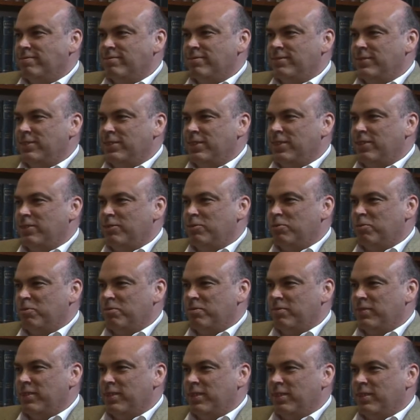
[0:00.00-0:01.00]
You know,
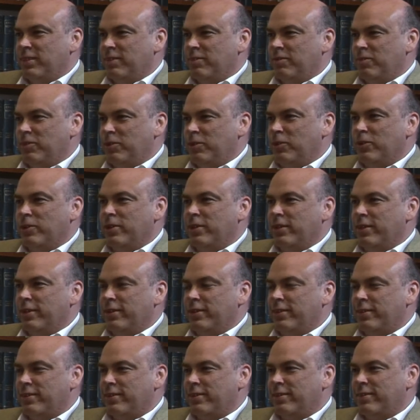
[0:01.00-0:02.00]
we're not in
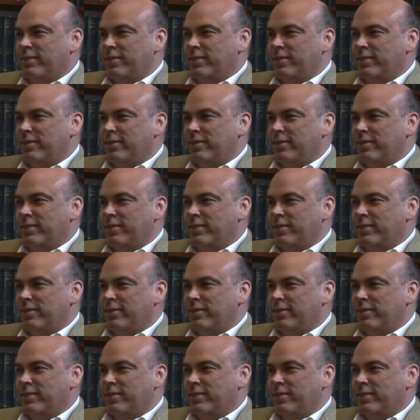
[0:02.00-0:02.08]
this.